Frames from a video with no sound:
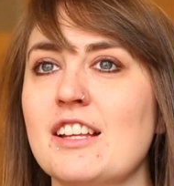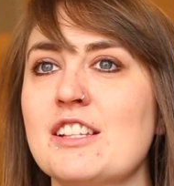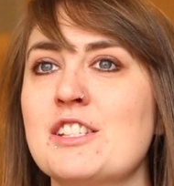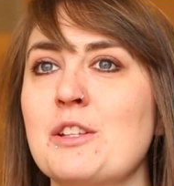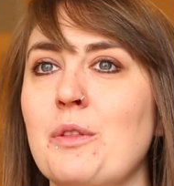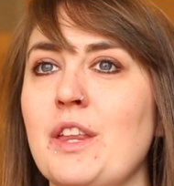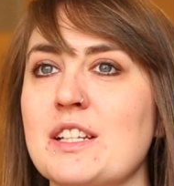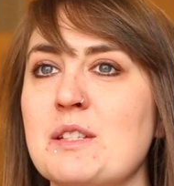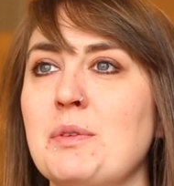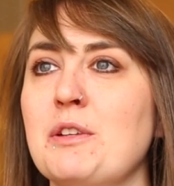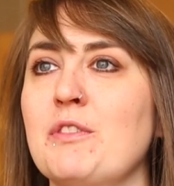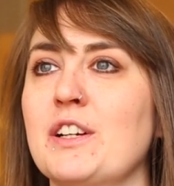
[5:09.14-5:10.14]
so that's
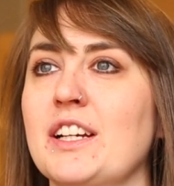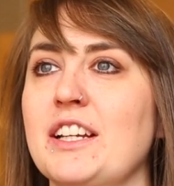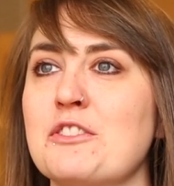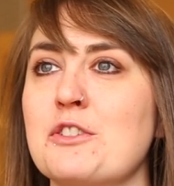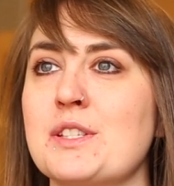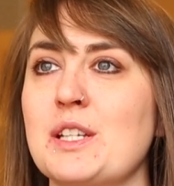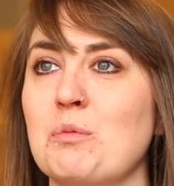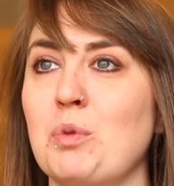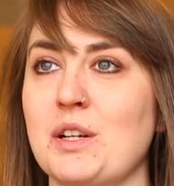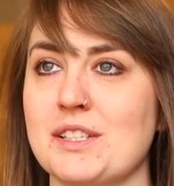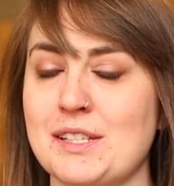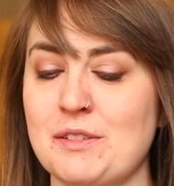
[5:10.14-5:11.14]
been a very interesting
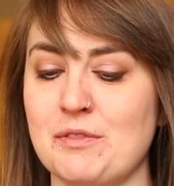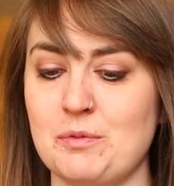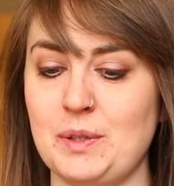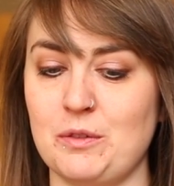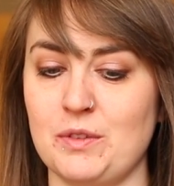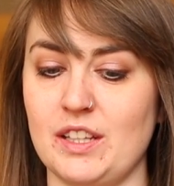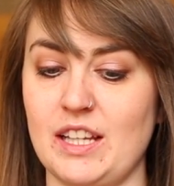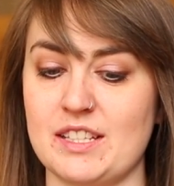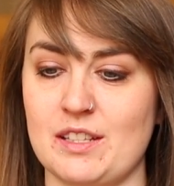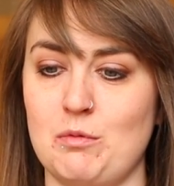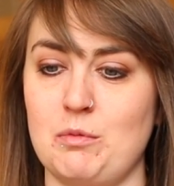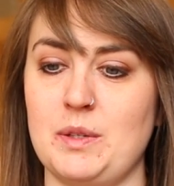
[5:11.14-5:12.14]
process for me over the
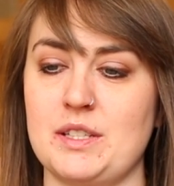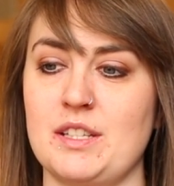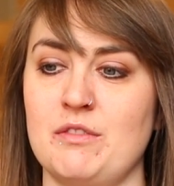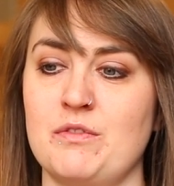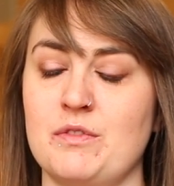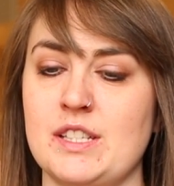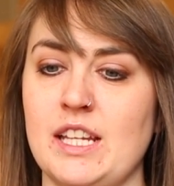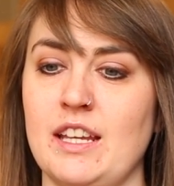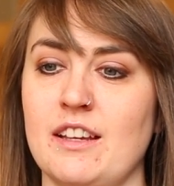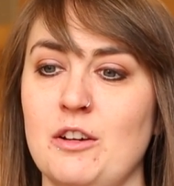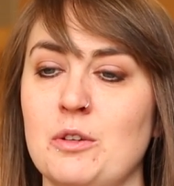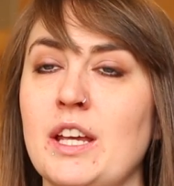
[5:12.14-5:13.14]
last couple months of
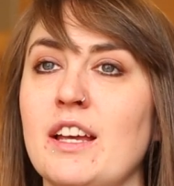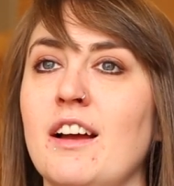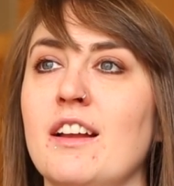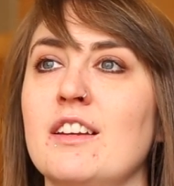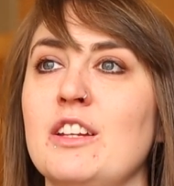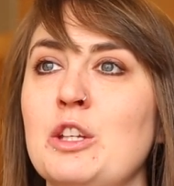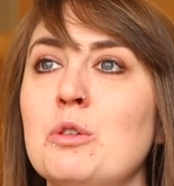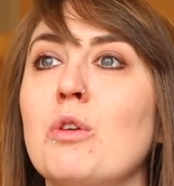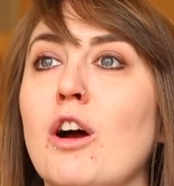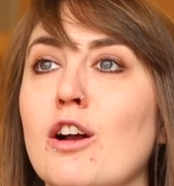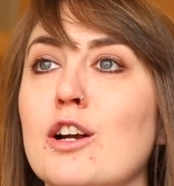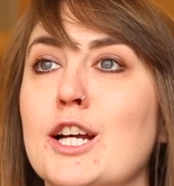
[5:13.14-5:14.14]
saying, okay, God, you
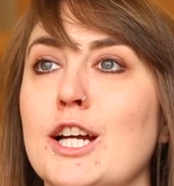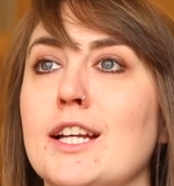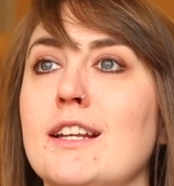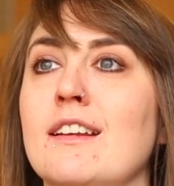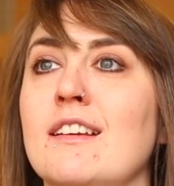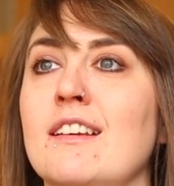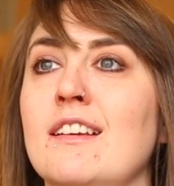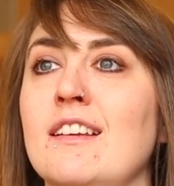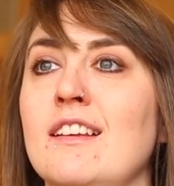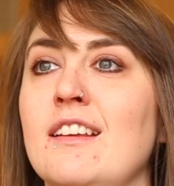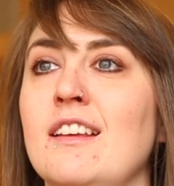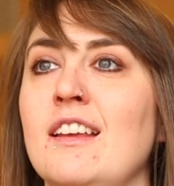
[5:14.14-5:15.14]
are good.
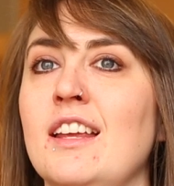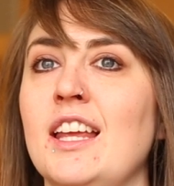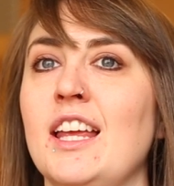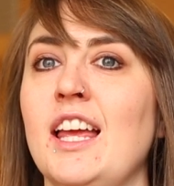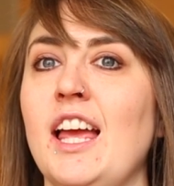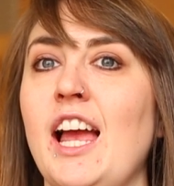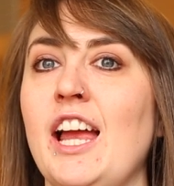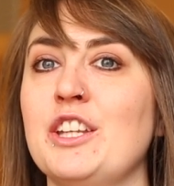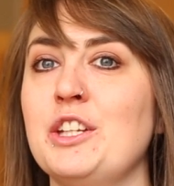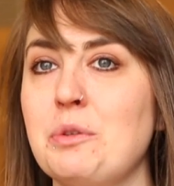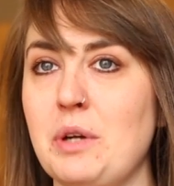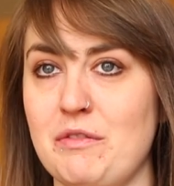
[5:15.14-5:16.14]

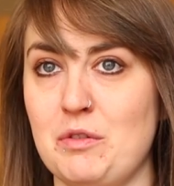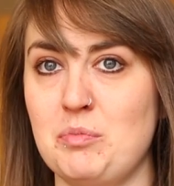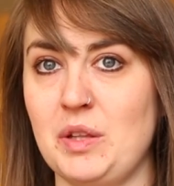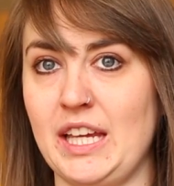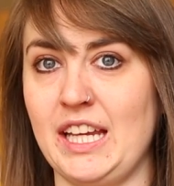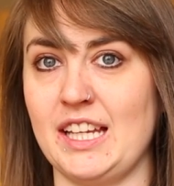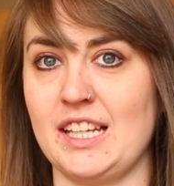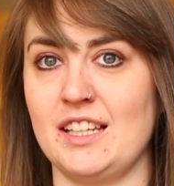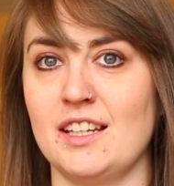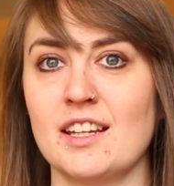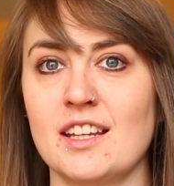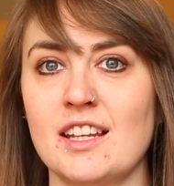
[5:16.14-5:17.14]
And you have a plan.